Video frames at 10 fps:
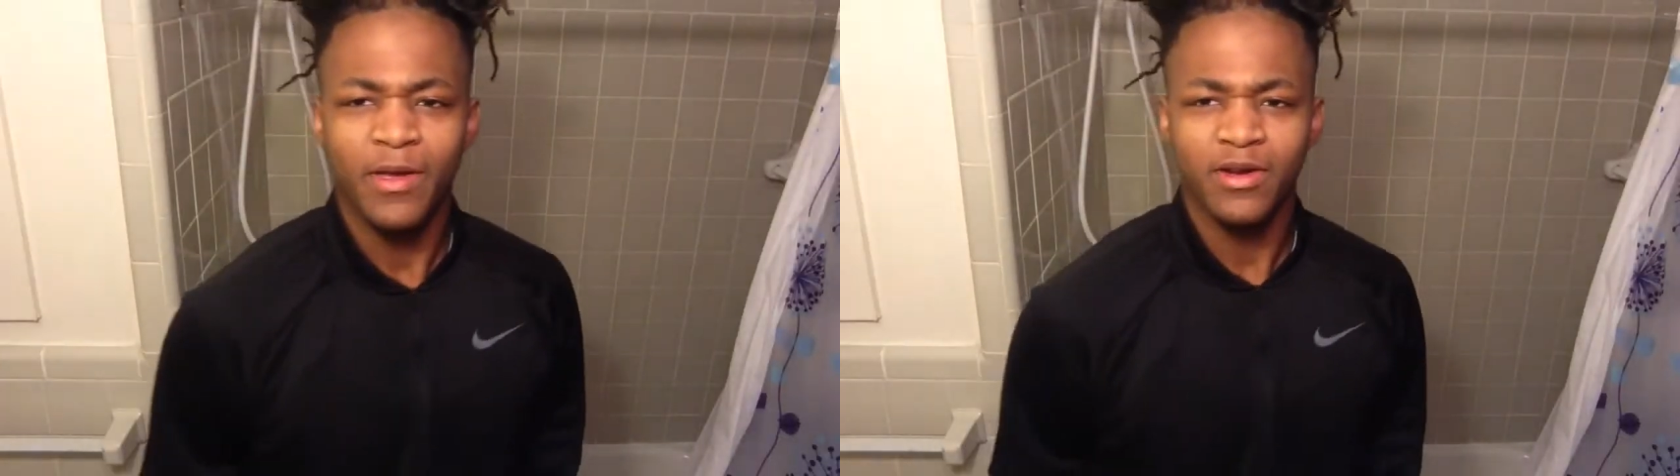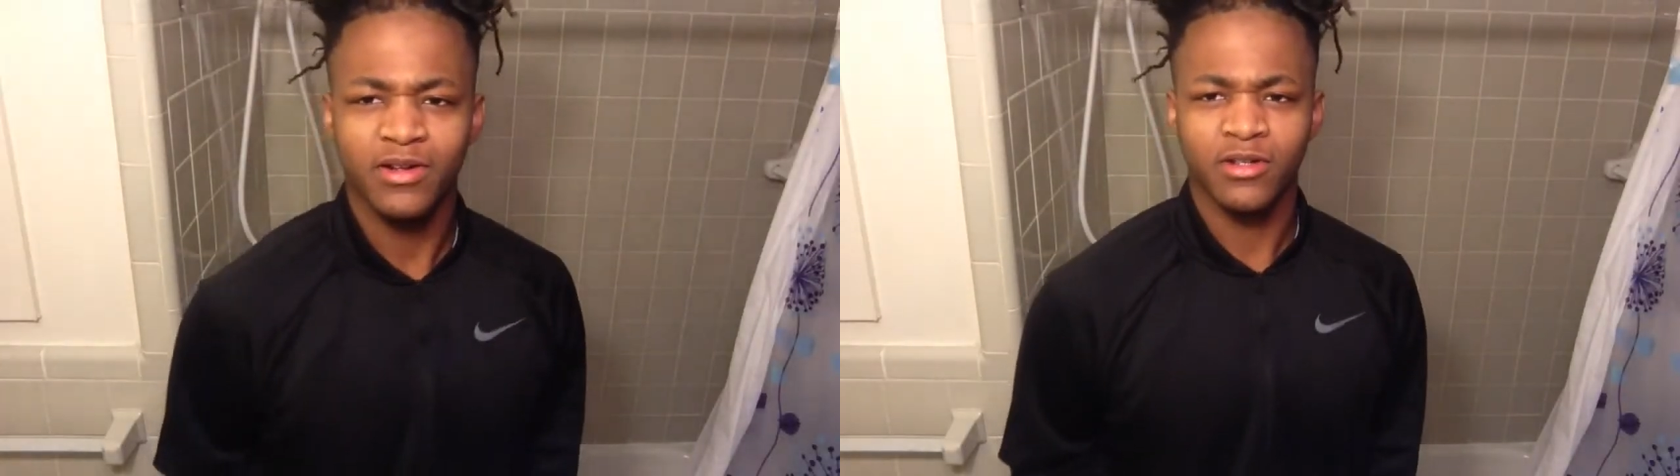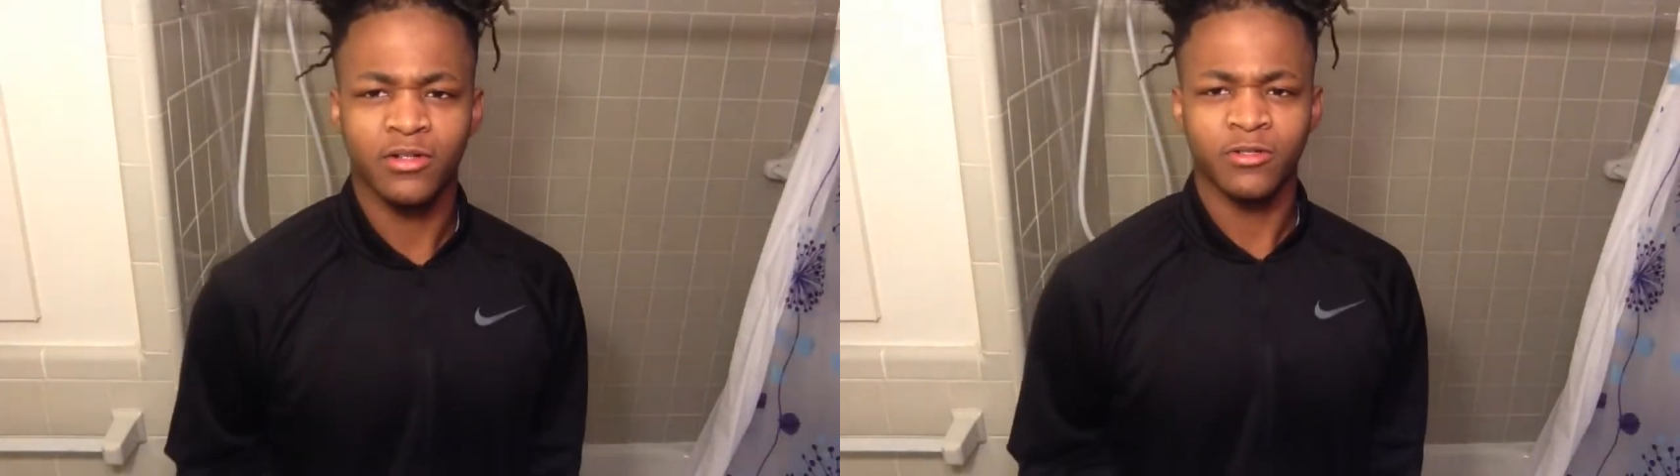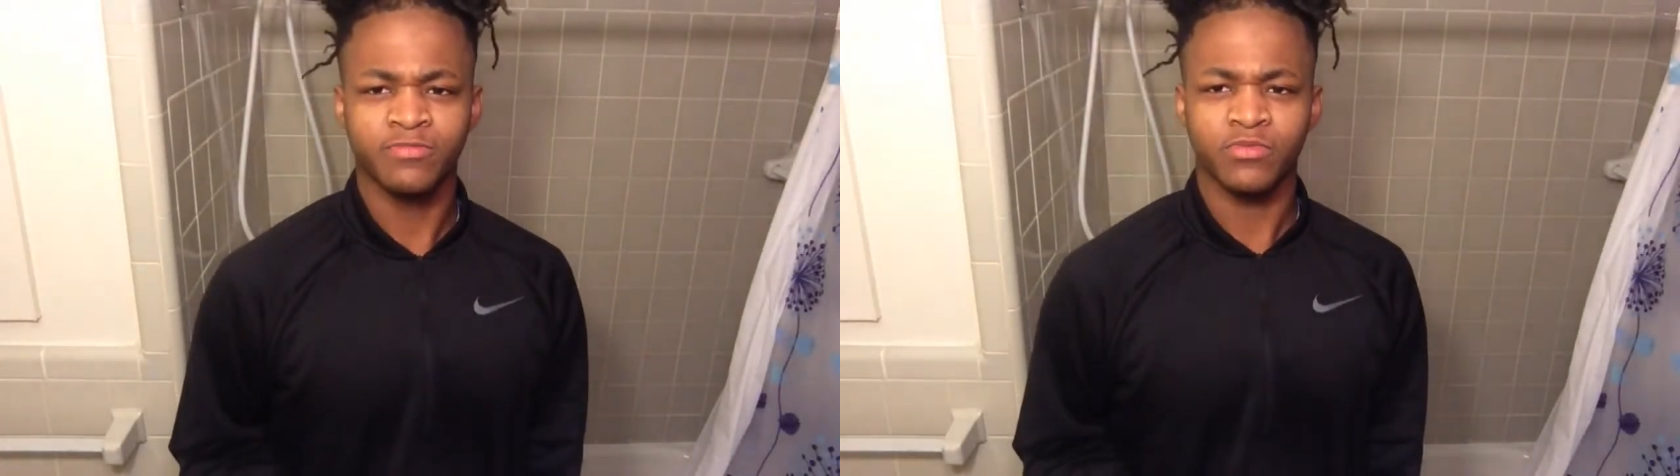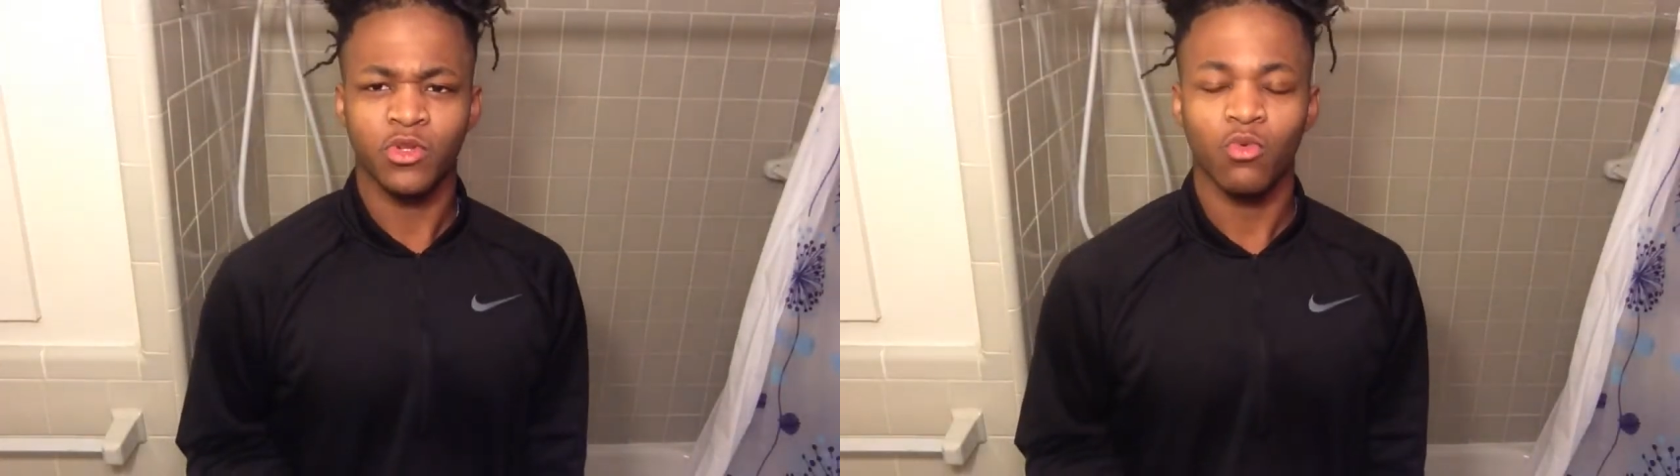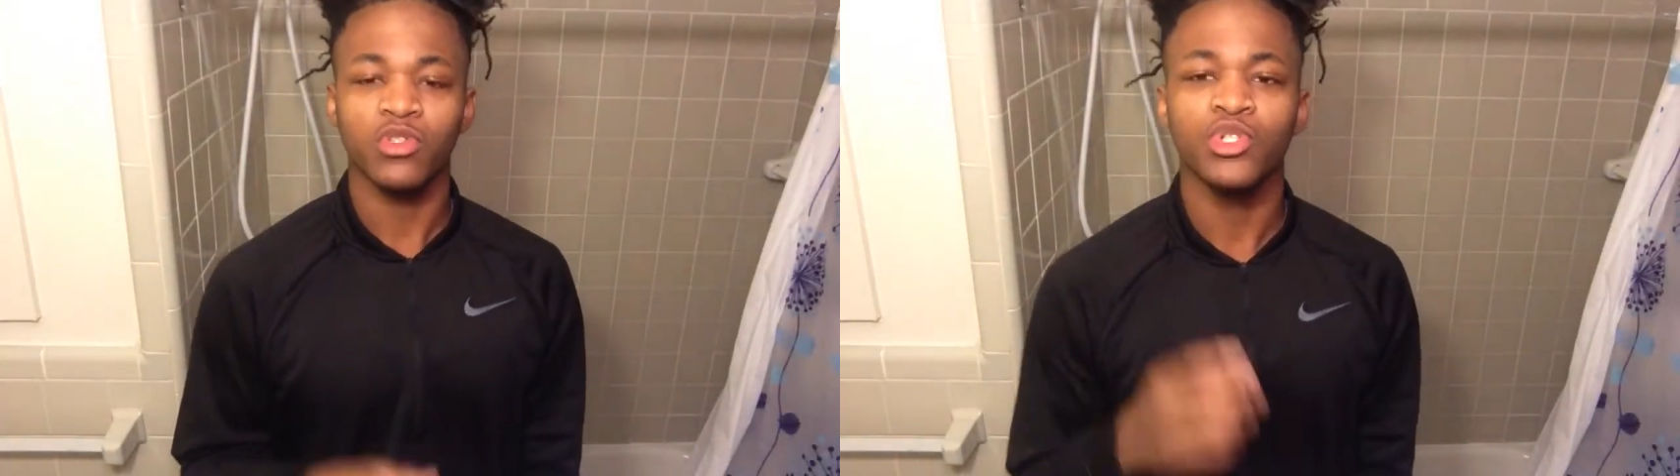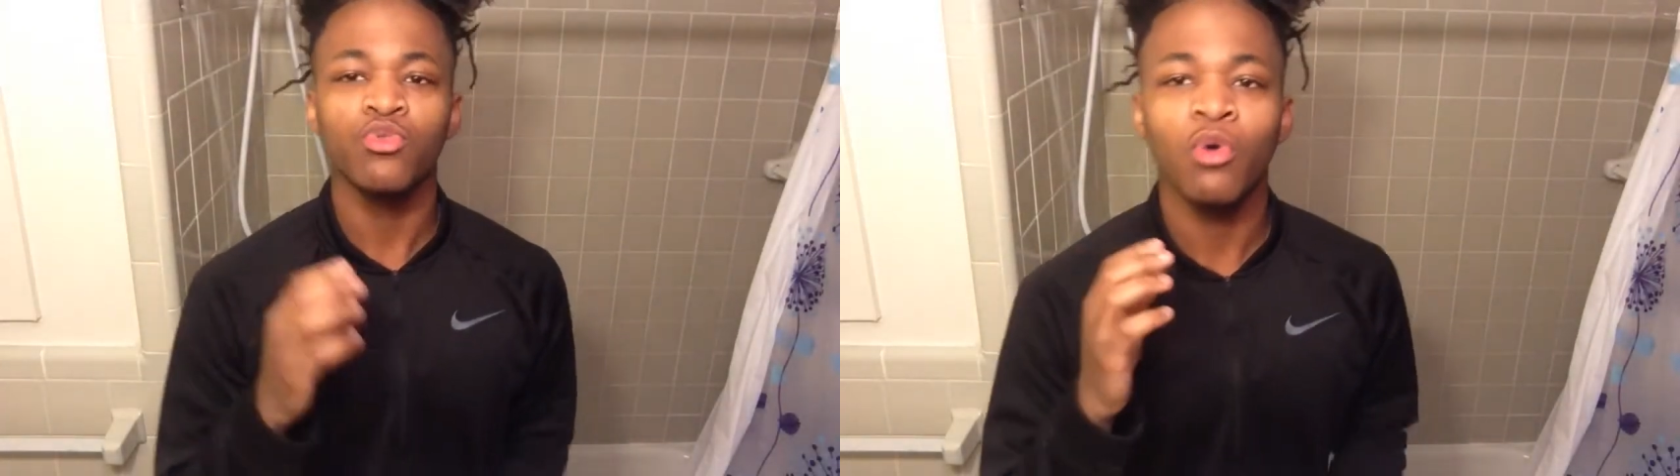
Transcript: uh, what you